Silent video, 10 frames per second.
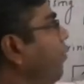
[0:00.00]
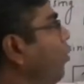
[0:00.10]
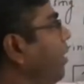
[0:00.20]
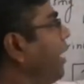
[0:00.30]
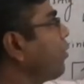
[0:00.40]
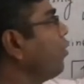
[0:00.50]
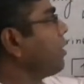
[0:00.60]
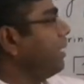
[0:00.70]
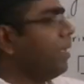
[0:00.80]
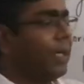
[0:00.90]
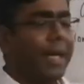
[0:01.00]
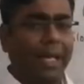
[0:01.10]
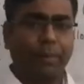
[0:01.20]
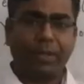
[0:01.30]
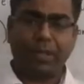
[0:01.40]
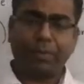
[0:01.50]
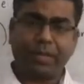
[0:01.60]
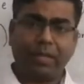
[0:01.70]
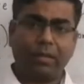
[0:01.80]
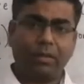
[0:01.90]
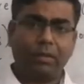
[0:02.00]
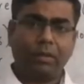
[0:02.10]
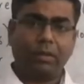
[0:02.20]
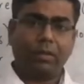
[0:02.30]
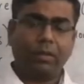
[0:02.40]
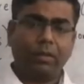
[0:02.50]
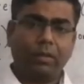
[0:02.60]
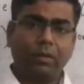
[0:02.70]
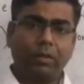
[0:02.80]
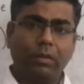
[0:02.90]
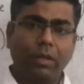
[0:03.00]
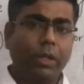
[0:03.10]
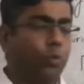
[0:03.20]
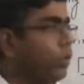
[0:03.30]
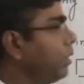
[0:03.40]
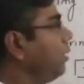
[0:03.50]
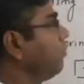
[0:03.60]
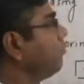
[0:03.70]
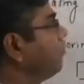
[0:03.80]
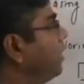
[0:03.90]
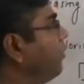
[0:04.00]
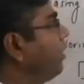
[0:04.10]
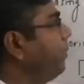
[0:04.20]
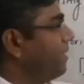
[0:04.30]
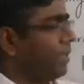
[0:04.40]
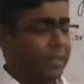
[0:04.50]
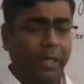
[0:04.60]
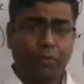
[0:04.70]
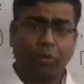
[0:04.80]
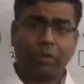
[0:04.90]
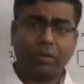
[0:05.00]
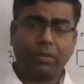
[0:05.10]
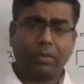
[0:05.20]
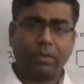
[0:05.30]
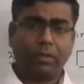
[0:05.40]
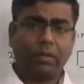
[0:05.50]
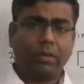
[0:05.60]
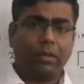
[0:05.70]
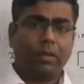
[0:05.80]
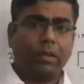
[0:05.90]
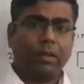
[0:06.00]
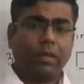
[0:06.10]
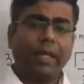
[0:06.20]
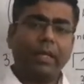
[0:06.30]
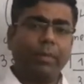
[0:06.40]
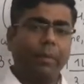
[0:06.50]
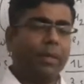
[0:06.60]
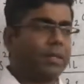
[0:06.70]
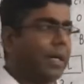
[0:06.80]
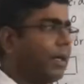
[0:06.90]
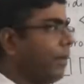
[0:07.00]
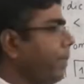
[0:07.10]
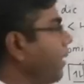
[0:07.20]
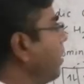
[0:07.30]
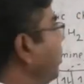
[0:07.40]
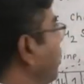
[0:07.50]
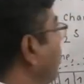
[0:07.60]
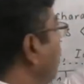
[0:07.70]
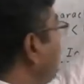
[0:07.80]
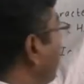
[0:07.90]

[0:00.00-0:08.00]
and 4 electrons in NP subshell. In total, there will be 6 electrons. And the members are